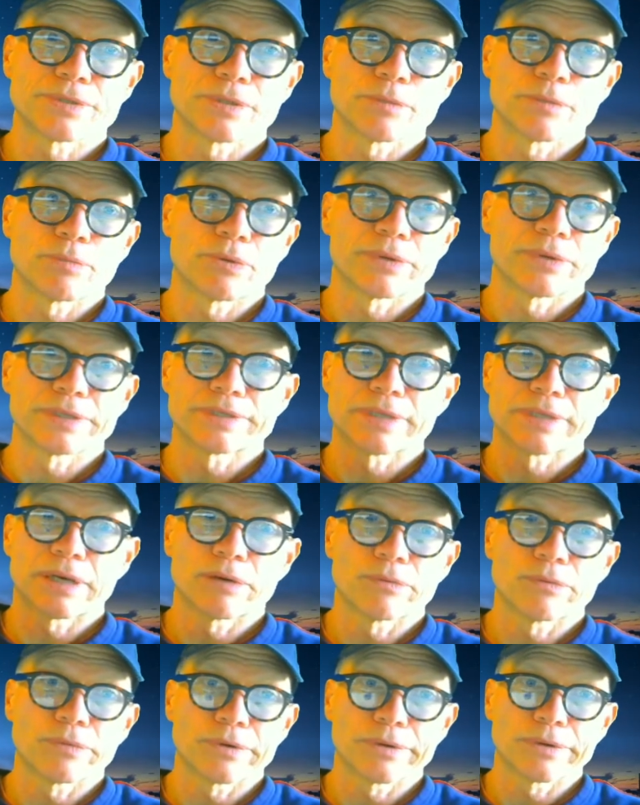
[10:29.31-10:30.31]
that points
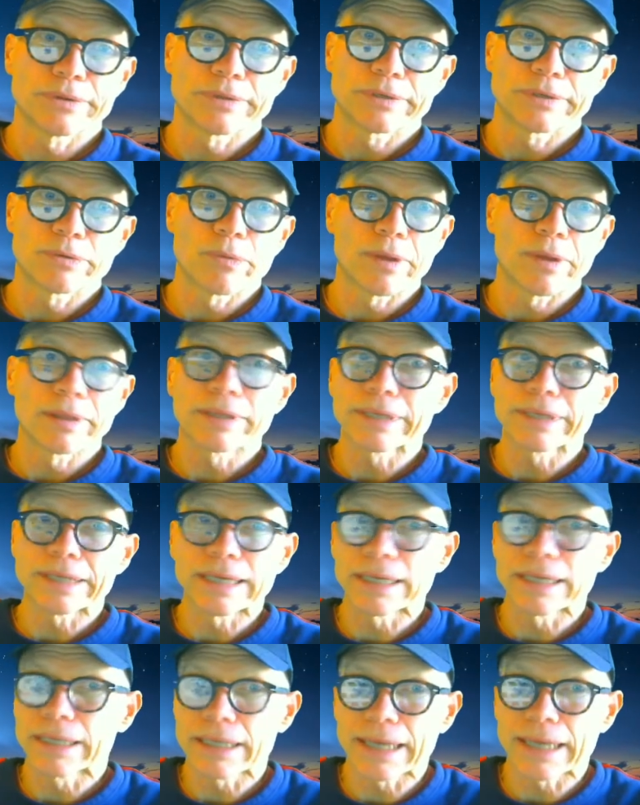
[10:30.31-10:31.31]
out what are the quality
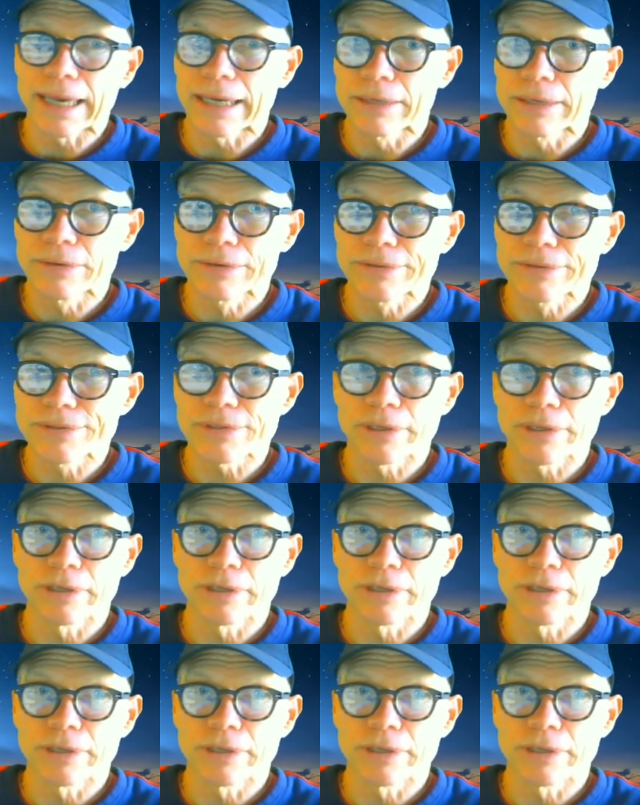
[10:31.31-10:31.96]
indicators